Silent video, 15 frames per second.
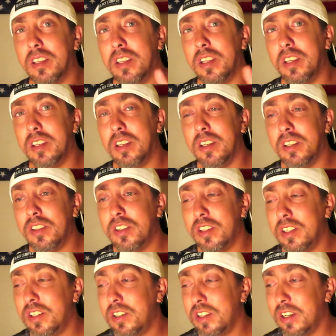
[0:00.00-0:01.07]
it's
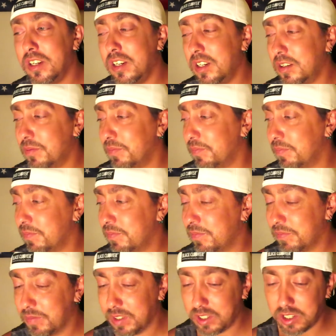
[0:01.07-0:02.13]
it's a um
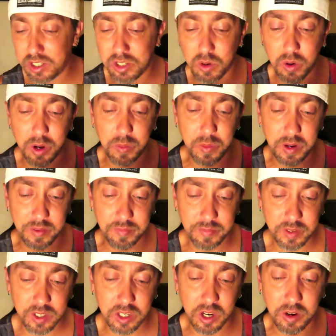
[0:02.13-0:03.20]
it's a story one.
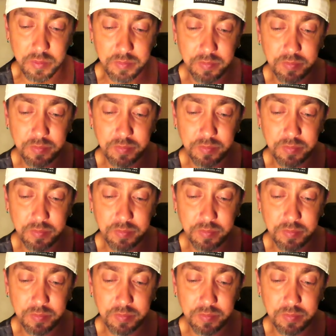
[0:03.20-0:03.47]
So